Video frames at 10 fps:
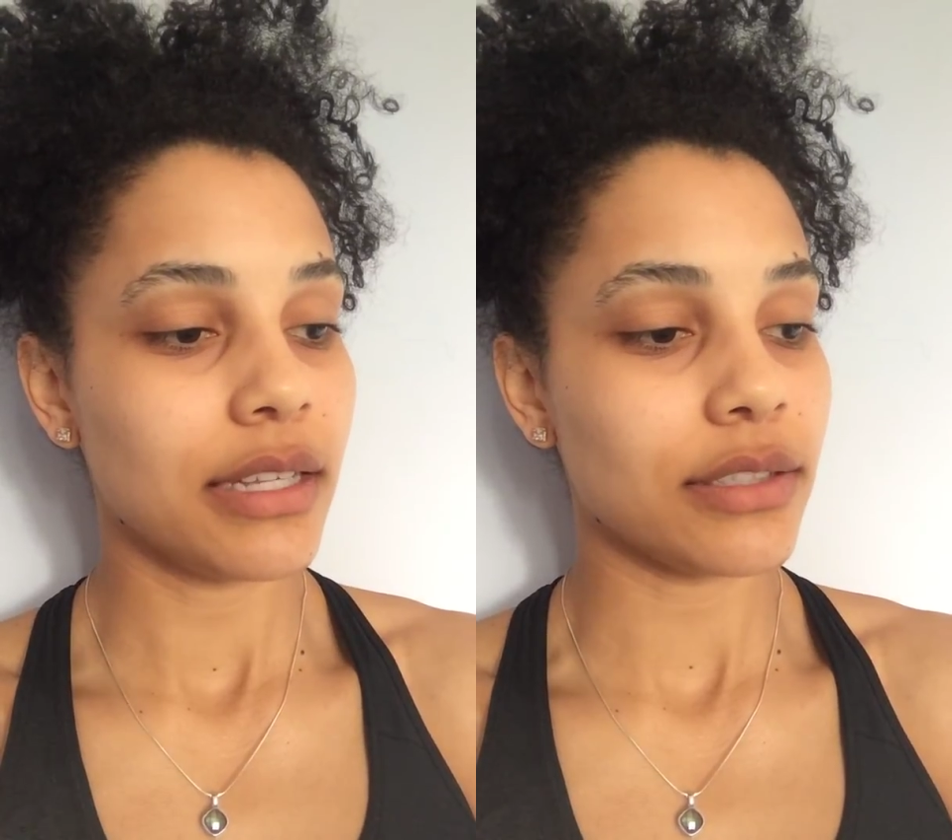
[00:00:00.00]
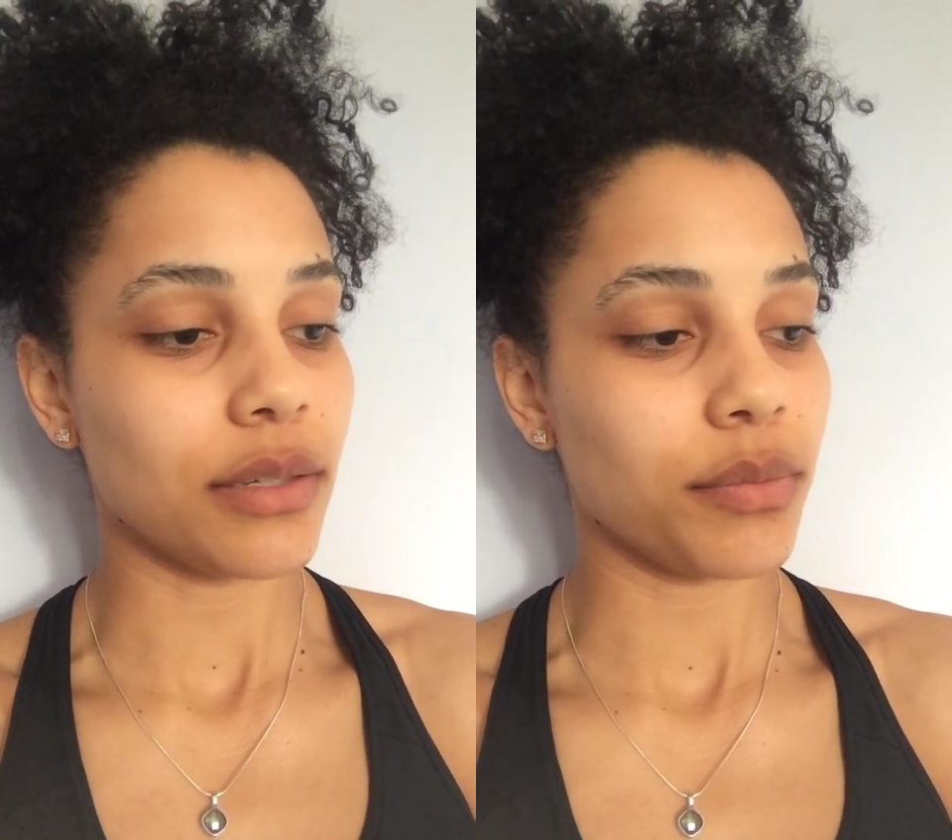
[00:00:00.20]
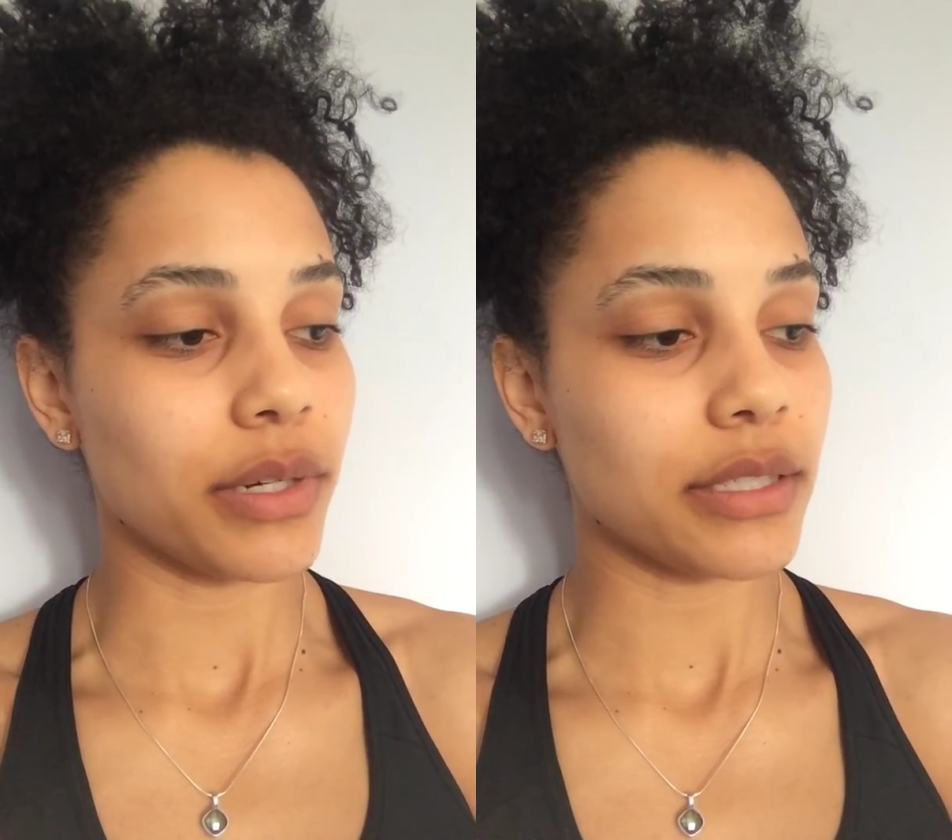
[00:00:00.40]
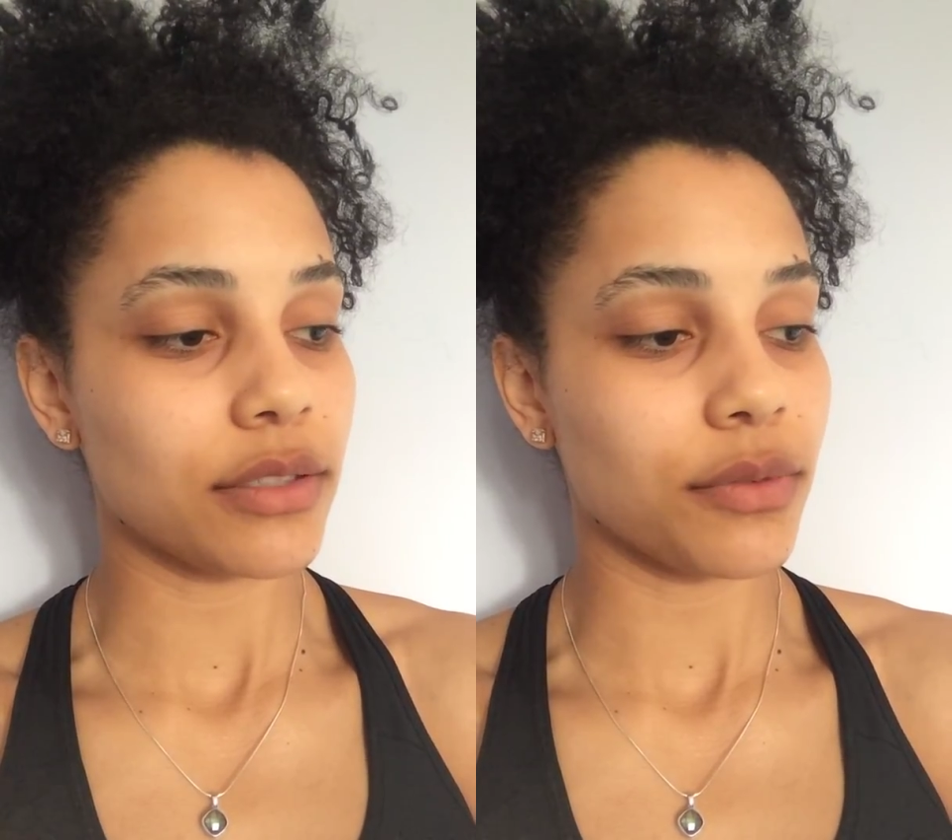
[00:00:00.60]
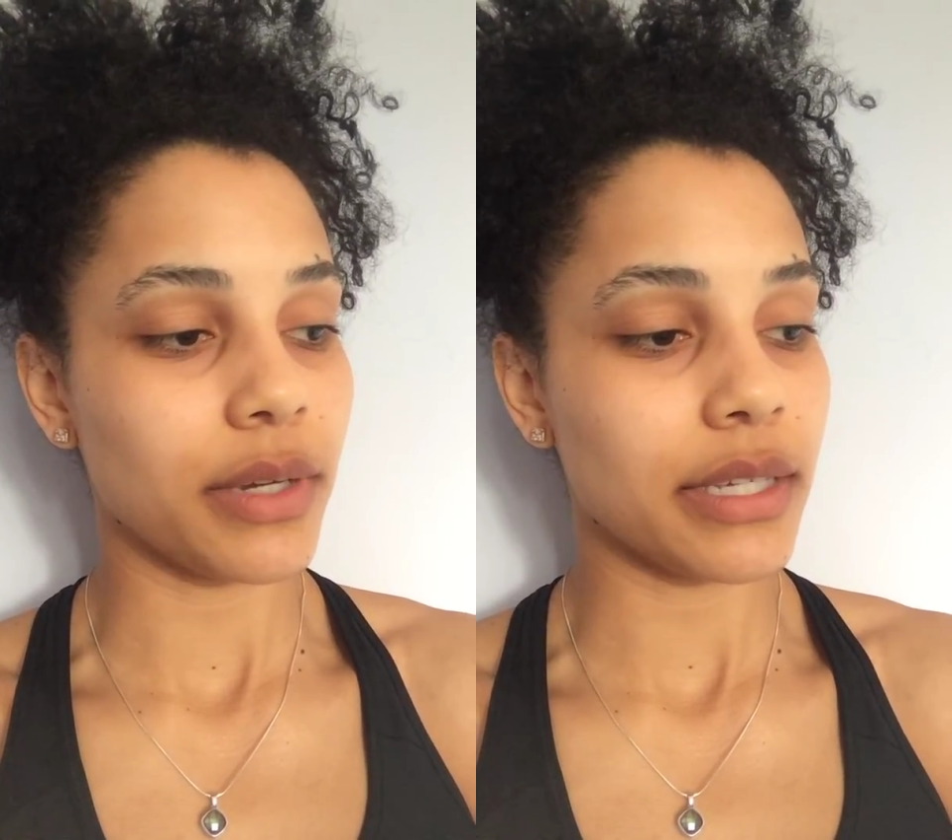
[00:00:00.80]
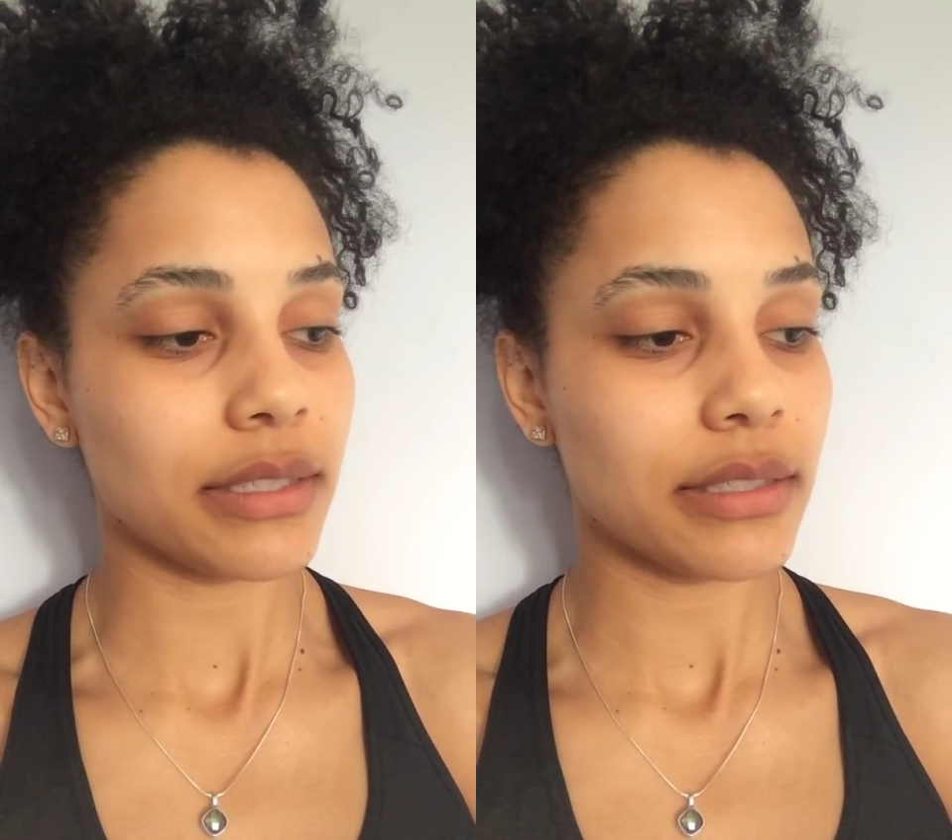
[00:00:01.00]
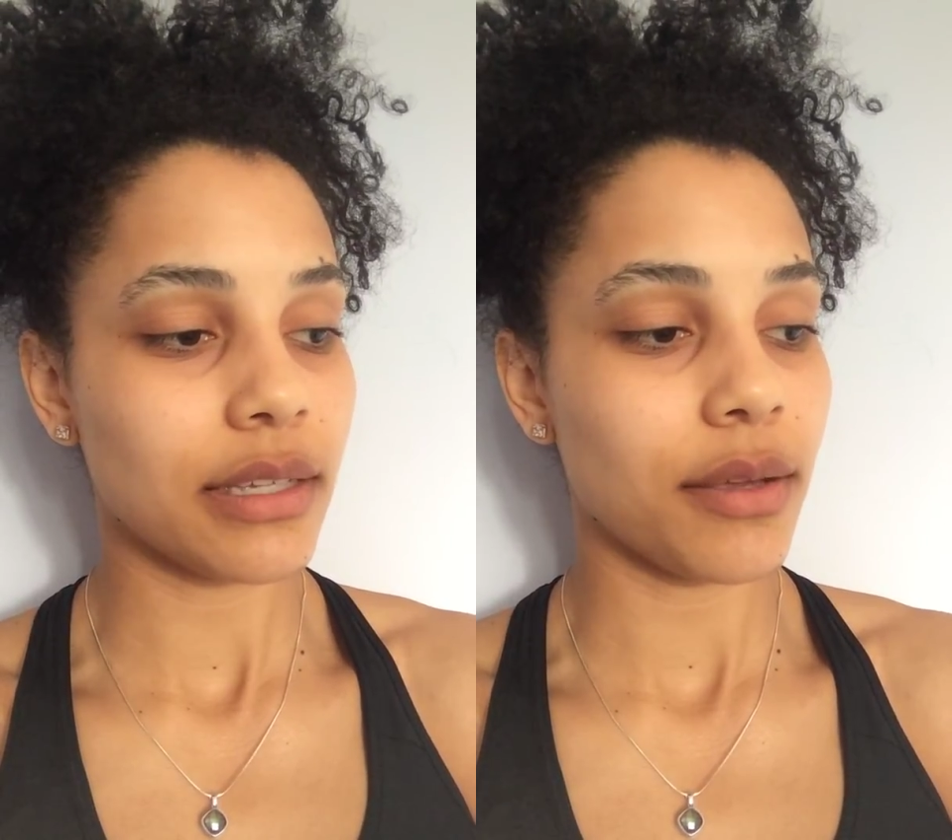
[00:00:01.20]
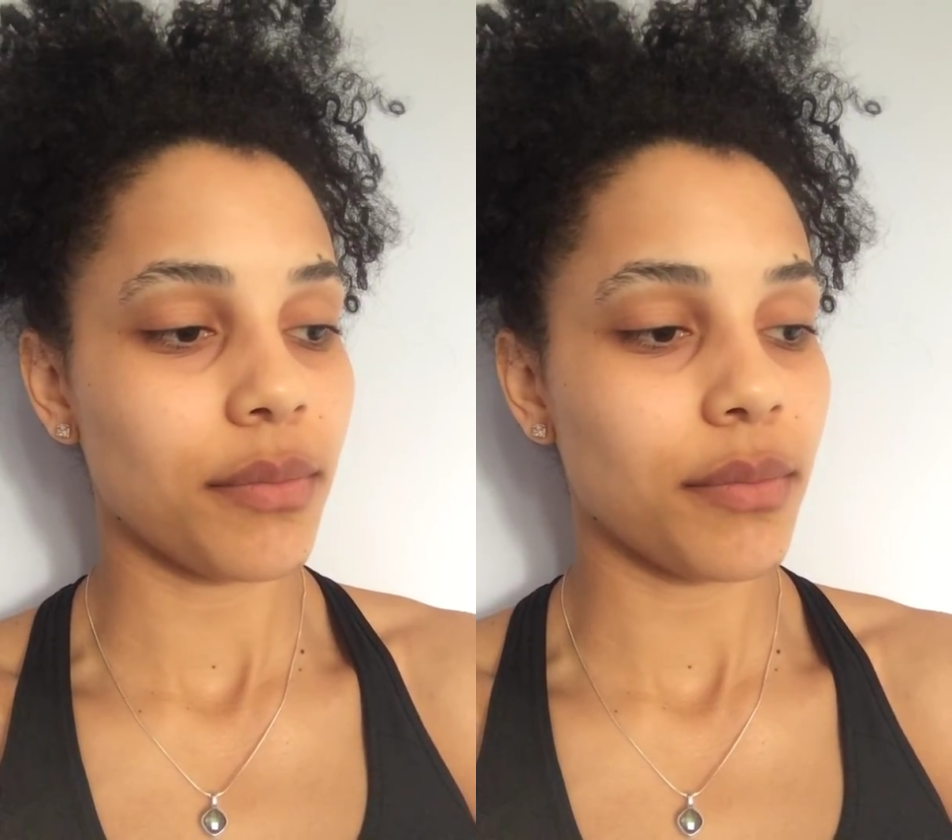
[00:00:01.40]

to impress the rest,